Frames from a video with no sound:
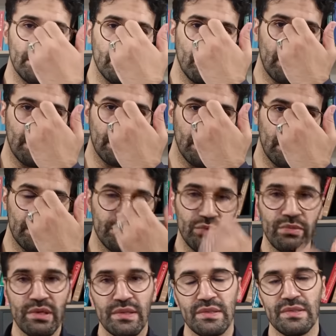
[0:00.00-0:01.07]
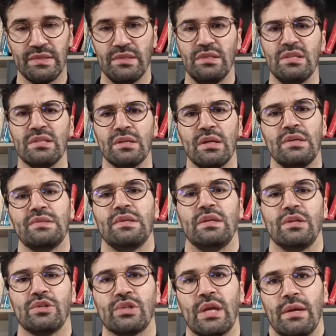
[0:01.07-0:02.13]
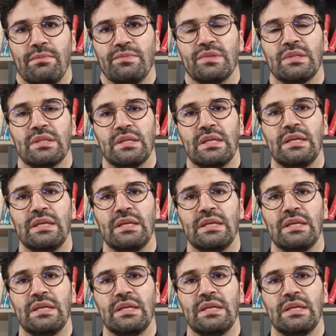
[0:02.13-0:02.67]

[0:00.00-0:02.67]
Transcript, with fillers: when uh, Rumi is discussing Shams,